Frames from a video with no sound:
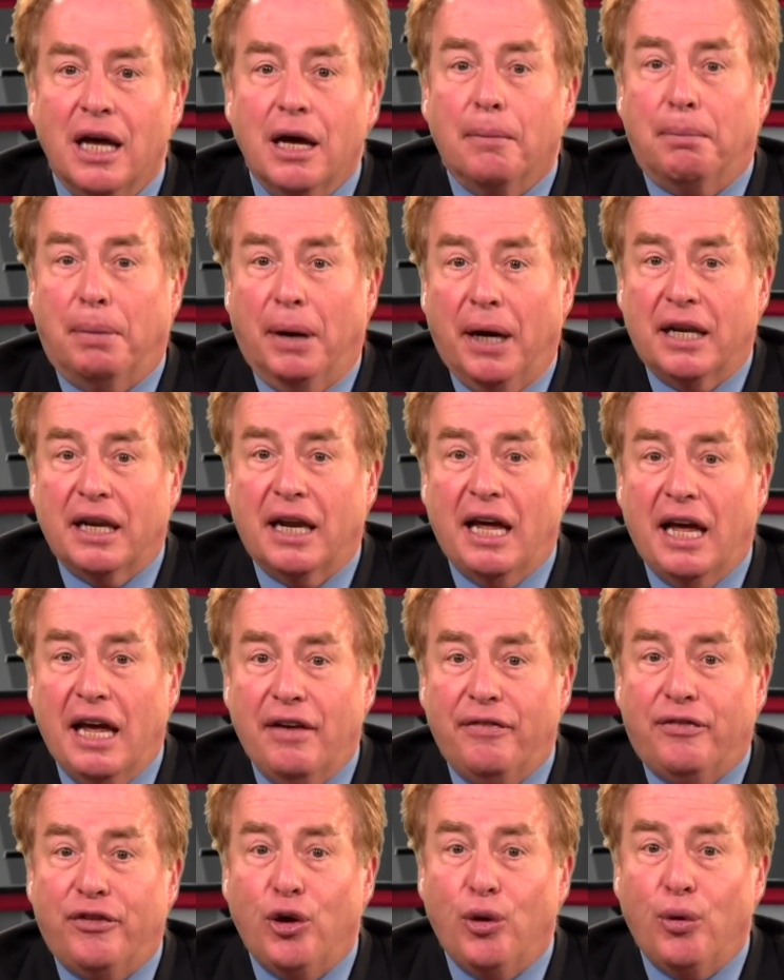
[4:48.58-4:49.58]
But
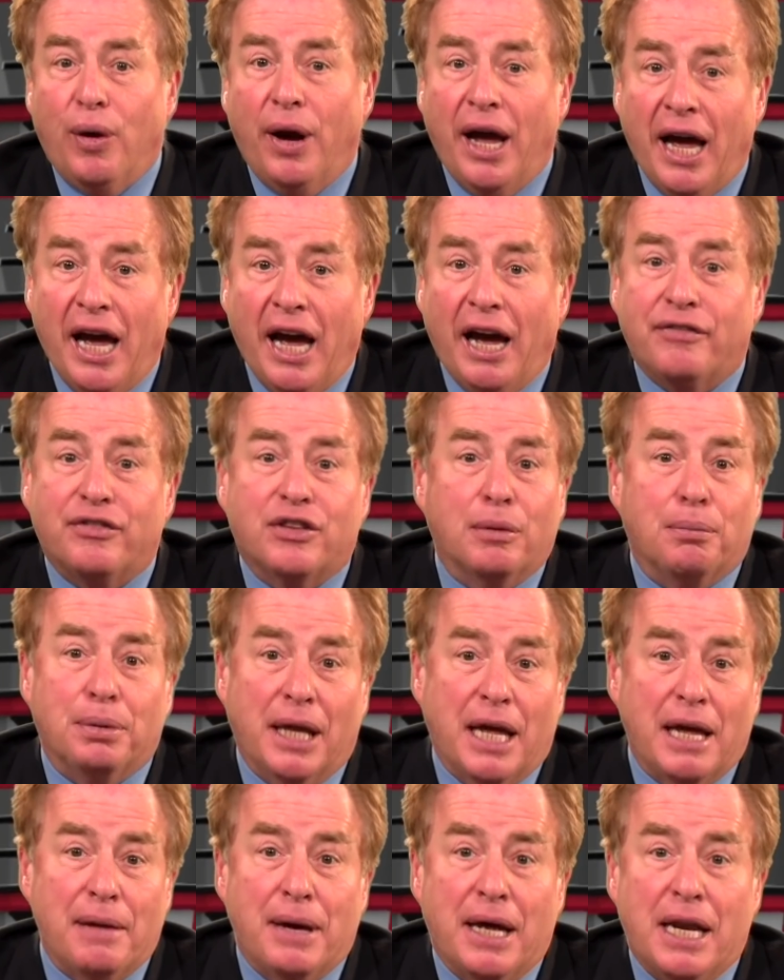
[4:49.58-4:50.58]
if you have to
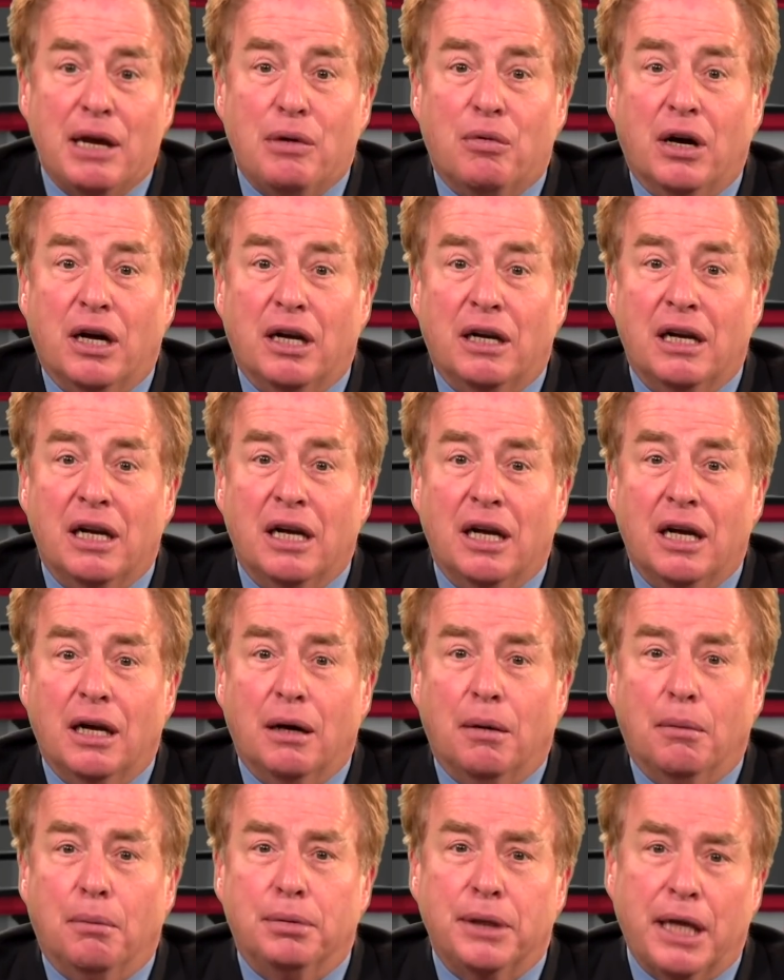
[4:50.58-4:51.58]
blame anyone,
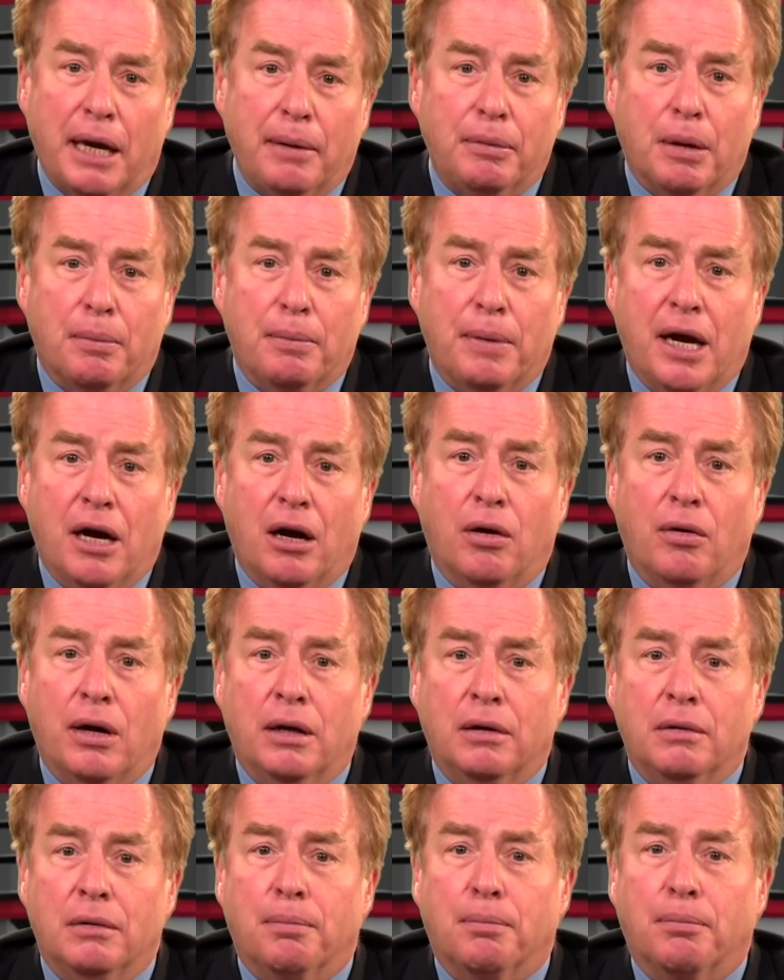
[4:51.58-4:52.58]
blame the mayor
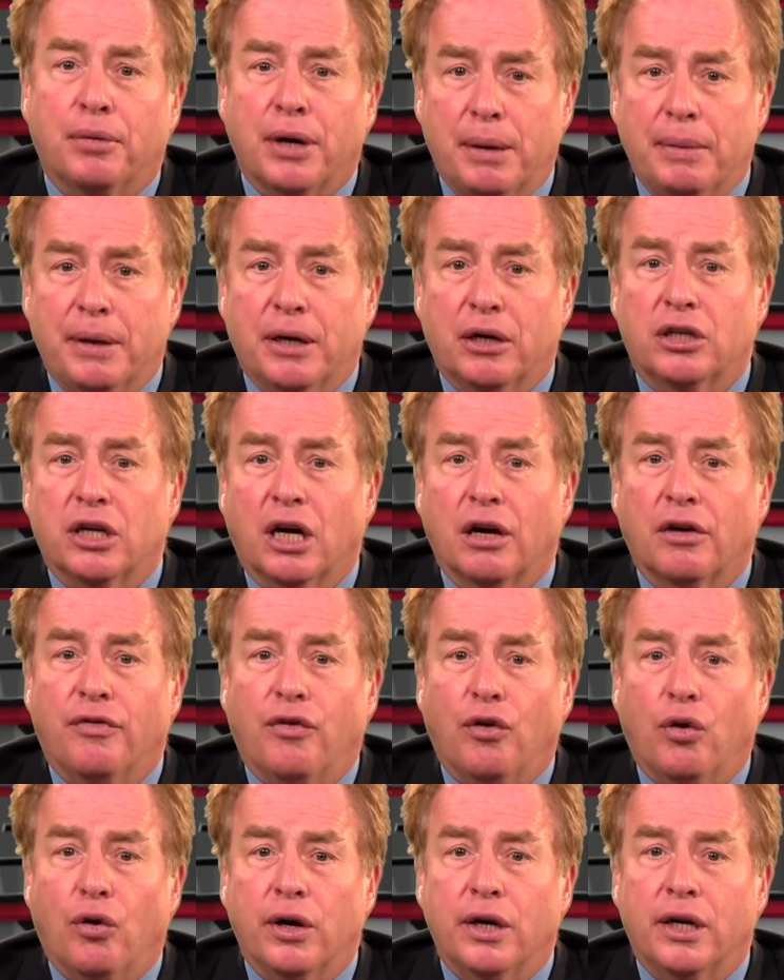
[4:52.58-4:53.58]
and Premier Doug
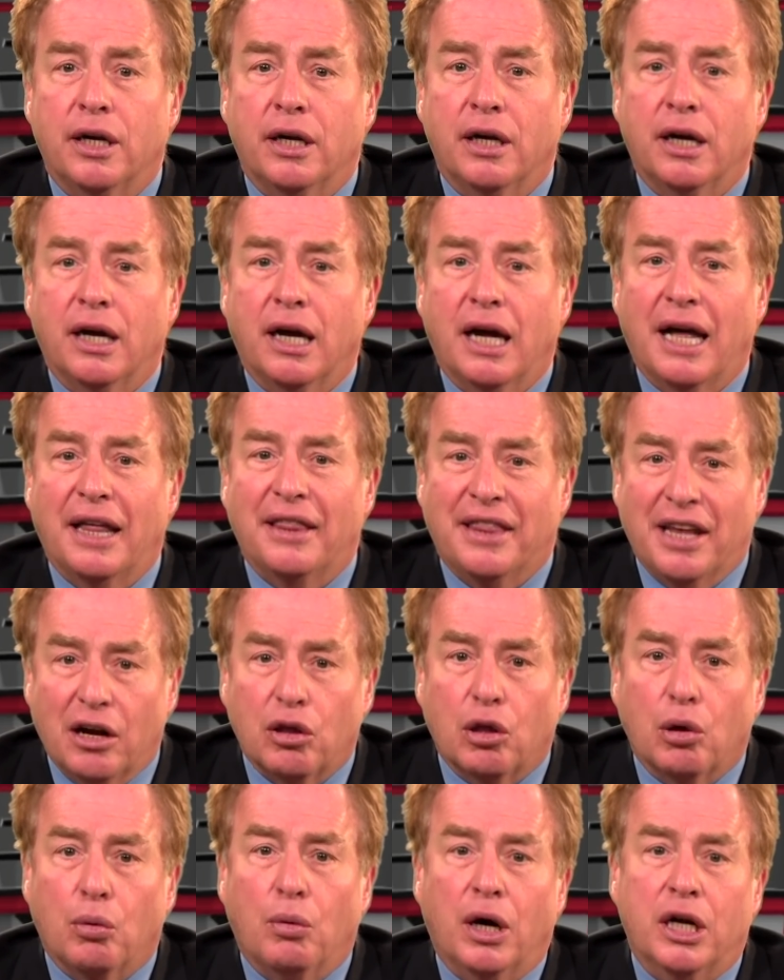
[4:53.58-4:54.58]
Ford. They're
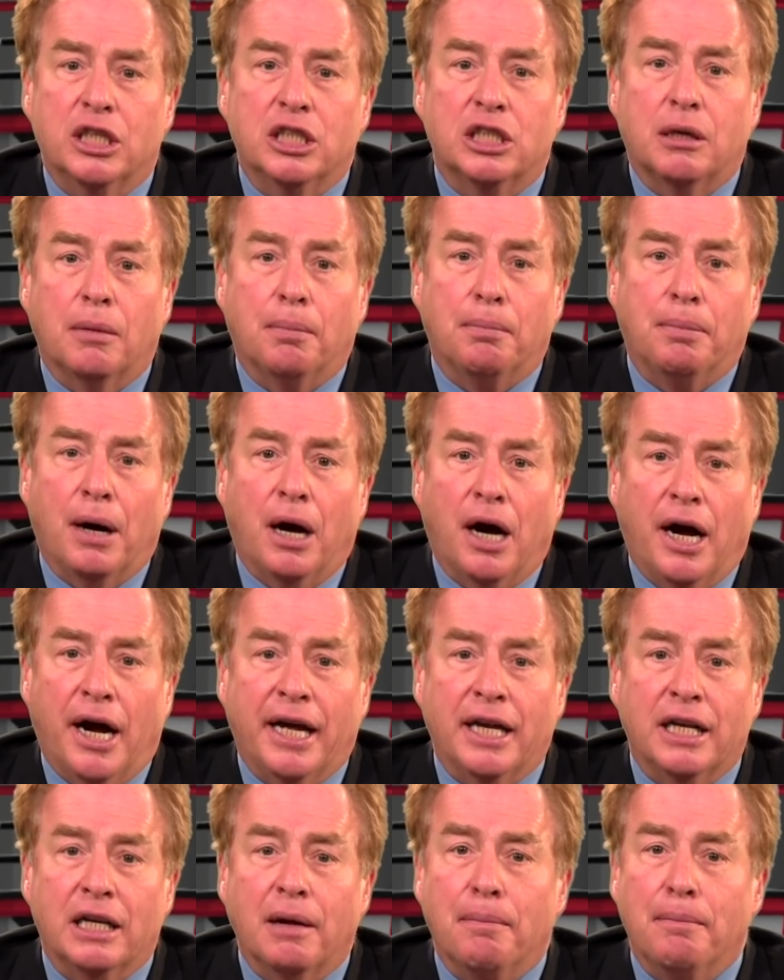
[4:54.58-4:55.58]
the ones
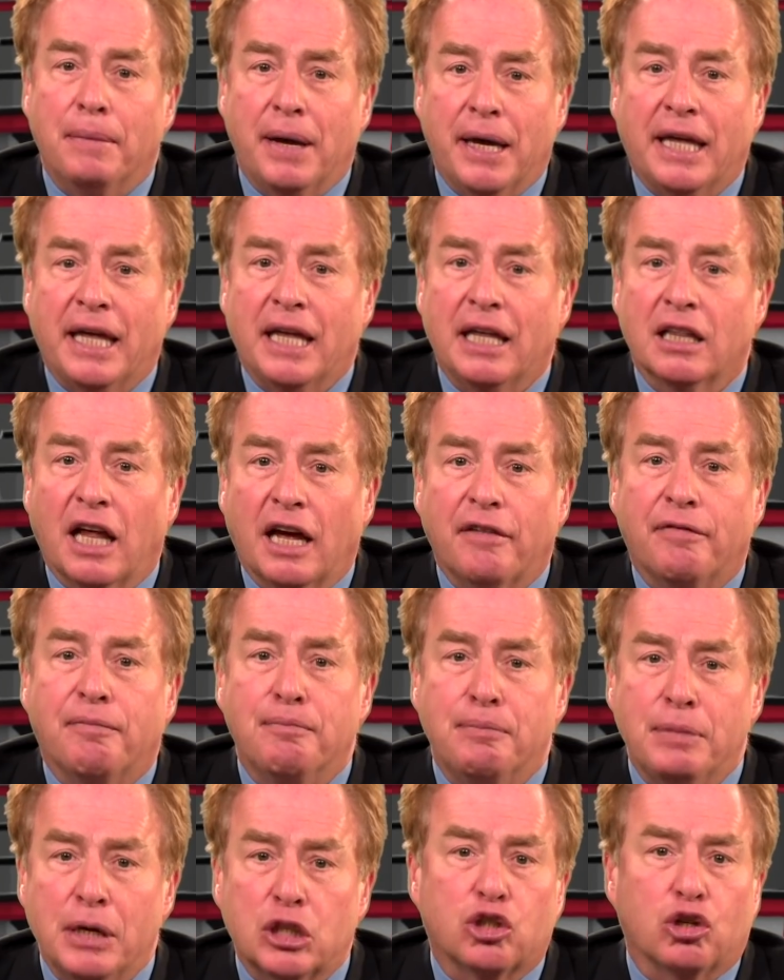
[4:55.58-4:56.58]
behind making life
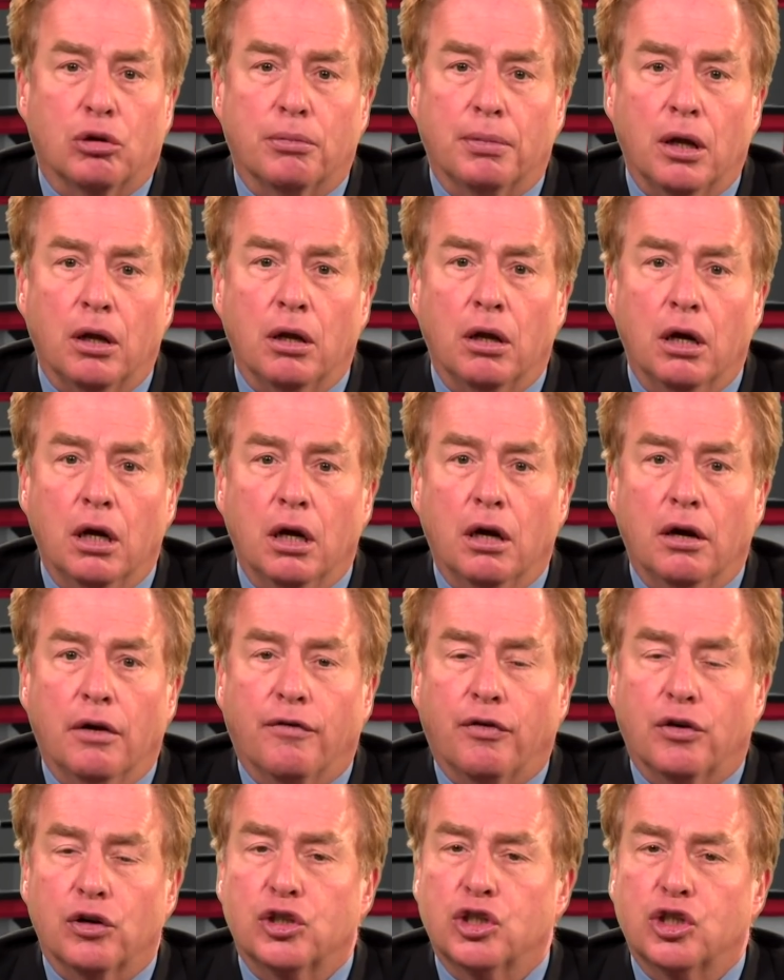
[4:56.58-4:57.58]
miserable
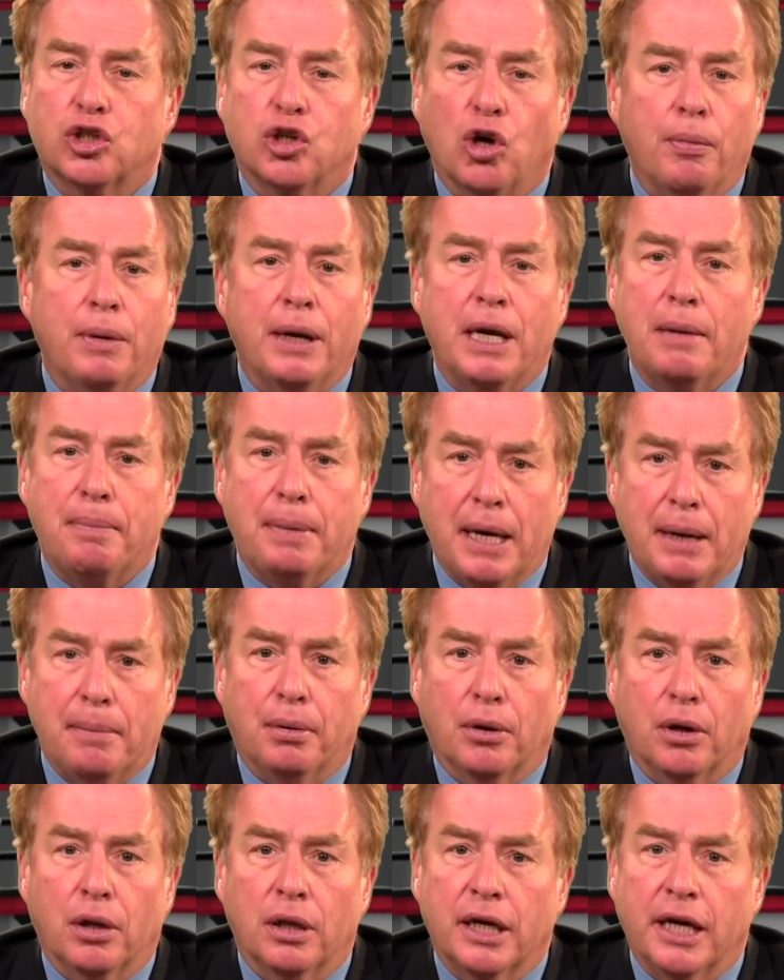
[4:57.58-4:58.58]
for so many
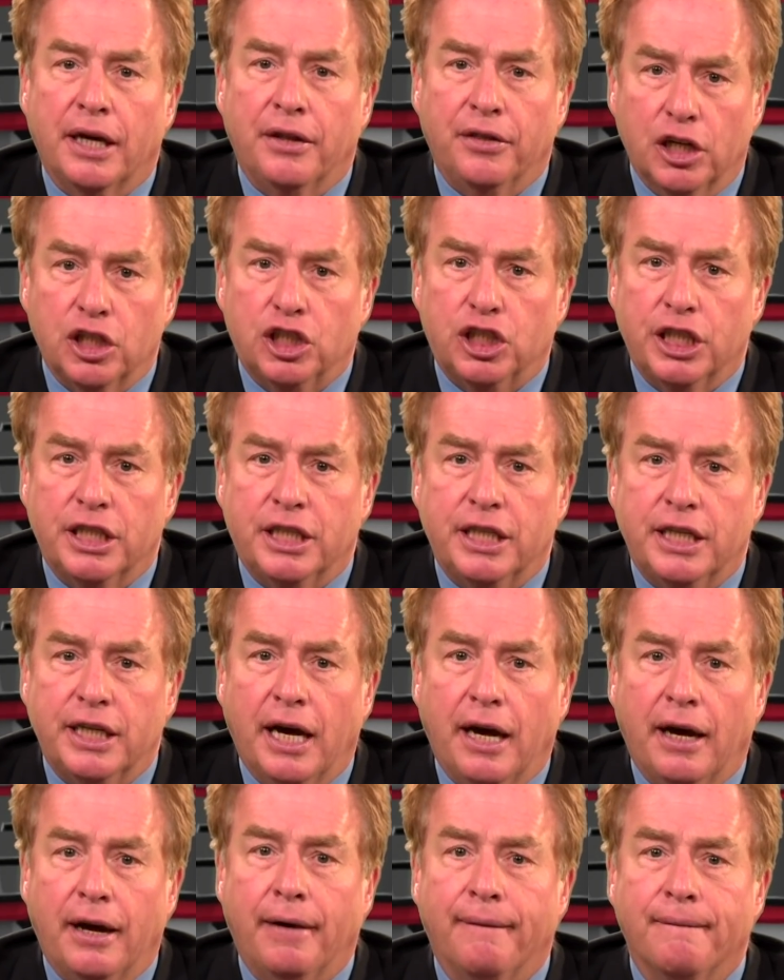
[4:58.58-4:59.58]
people in the
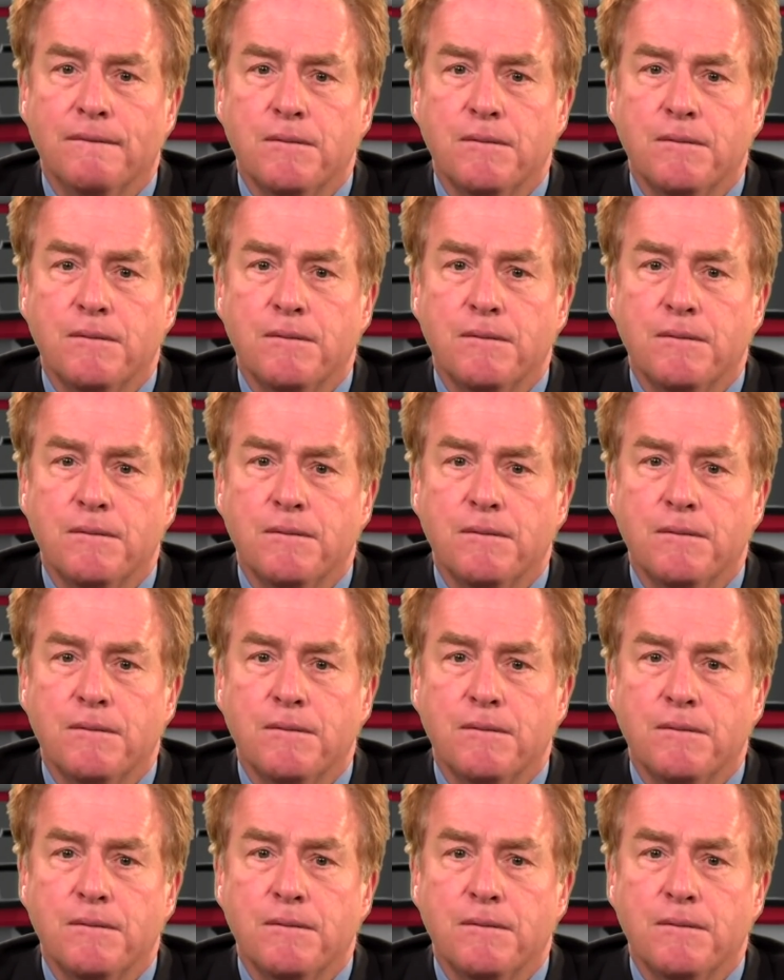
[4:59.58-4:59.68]
GTA.